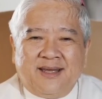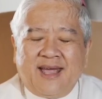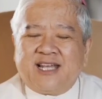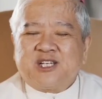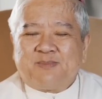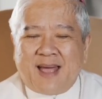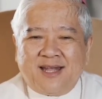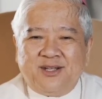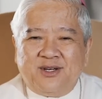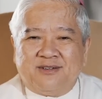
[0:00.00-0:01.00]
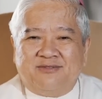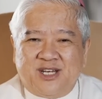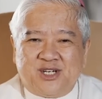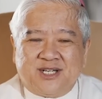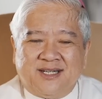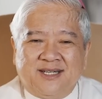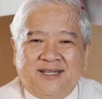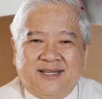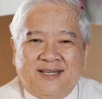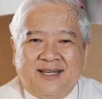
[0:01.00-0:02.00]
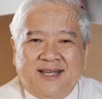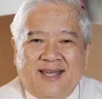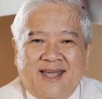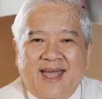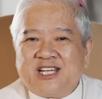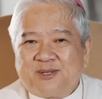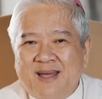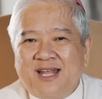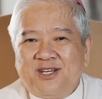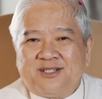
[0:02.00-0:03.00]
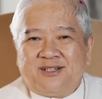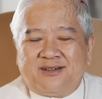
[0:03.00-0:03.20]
expand your vision, expand your